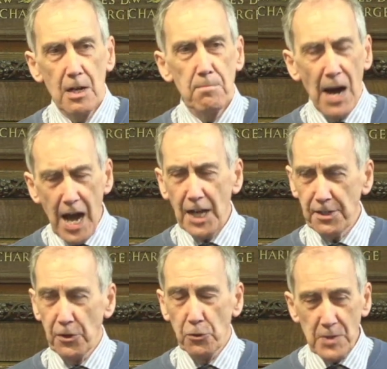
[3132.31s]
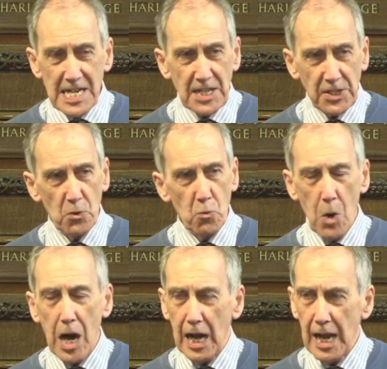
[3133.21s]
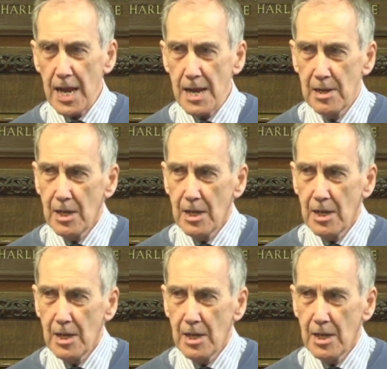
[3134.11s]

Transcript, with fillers: part of the reason why